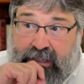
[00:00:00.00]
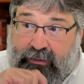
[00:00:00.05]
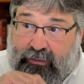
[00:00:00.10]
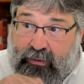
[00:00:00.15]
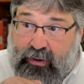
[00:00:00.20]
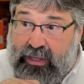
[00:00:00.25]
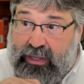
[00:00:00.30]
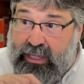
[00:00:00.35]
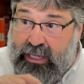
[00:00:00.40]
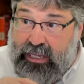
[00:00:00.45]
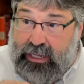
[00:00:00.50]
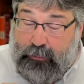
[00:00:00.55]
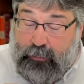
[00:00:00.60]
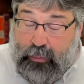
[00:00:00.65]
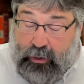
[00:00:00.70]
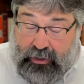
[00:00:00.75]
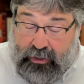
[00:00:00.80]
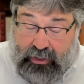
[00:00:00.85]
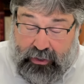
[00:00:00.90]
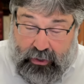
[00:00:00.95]
where the
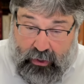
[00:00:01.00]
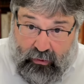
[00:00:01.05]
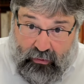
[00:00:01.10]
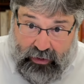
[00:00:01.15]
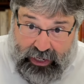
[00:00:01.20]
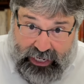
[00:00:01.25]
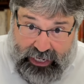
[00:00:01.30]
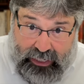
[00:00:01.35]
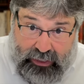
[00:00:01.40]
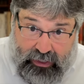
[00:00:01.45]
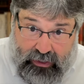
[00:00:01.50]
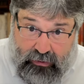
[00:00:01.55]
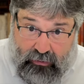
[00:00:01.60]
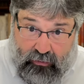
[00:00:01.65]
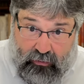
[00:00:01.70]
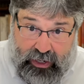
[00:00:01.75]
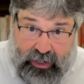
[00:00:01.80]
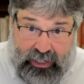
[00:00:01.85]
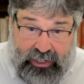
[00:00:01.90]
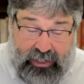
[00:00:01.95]
person who reads
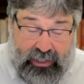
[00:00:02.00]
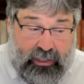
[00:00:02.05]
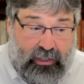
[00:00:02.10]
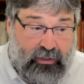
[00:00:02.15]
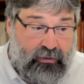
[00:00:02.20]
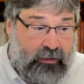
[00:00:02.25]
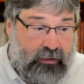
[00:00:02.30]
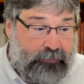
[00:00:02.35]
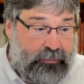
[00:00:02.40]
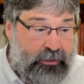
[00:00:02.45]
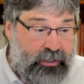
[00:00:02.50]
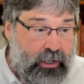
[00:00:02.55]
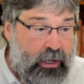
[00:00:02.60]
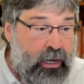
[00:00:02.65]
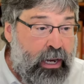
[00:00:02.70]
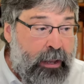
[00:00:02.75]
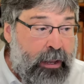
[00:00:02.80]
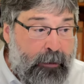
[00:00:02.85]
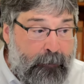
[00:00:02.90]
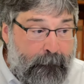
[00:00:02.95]
reads the scripture,
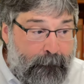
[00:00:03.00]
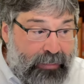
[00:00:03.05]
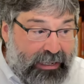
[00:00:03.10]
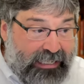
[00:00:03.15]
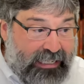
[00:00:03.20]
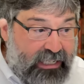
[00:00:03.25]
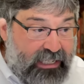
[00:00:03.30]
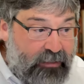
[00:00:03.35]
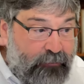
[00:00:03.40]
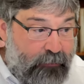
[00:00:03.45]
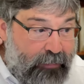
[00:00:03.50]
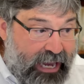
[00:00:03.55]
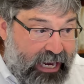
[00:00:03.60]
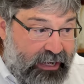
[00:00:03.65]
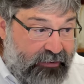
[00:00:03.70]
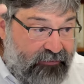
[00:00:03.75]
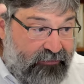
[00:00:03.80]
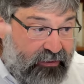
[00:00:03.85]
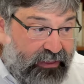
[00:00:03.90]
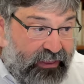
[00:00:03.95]
but it's
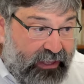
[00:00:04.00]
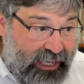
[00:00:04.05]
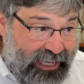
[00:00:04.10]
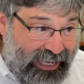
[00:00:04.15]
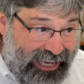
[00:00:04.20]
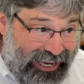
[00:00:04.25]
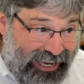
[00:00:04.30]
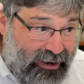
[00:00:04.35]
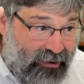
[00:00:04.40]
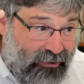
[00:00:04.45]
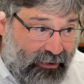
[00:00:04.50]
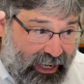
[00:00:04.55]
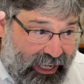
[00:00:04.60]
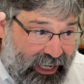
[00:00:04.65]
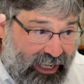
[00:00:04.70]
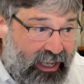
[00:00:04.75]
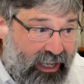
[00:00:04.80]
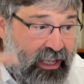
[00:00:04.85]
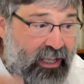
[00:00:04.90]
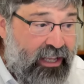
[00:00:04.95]
made for the
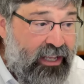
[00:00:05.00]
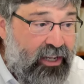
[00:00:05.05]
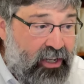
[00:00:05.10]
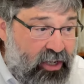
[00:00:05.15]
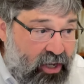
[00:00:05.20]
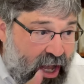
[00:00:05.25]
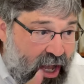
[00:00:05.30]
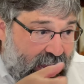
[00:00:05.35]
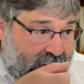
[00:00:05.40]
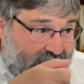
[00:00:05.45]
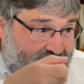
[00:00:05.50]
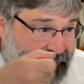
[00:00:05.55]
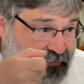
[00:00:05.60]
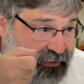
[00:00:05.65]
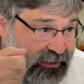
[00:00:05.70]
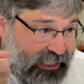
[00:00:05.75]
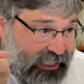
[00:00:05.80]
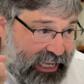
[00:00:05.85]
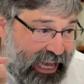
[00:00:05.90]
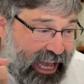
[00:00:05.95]
hearing, not
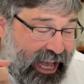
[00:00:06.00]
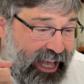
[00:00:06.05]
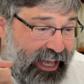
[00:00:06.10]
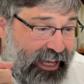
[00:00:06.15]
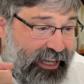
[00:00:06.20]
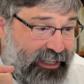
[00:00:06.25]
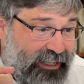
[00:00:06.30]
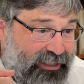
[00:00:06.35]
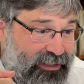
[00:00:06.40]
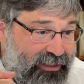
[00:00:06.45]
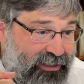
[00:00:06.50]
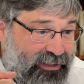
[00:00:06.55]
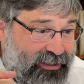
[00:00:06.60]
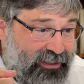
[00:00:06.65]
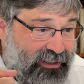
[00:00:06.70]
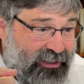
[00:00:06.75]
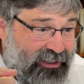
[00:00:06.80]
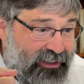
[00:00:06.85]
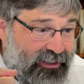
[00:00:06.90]
for the eyes.